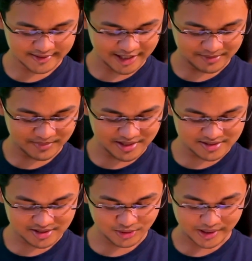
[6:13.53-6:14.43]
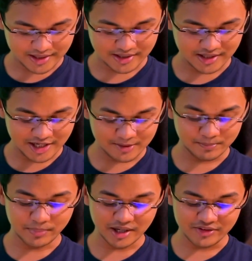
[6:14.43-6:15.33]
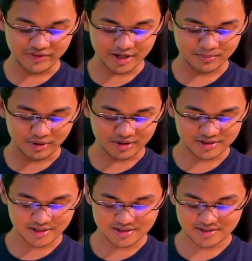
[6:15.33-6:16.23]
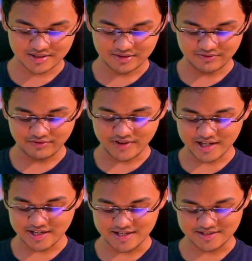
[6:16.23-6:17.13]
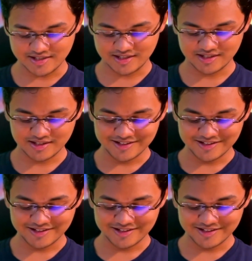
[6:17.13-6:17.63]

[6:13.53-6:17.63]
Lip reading: That means you can create perfect boxes very easily.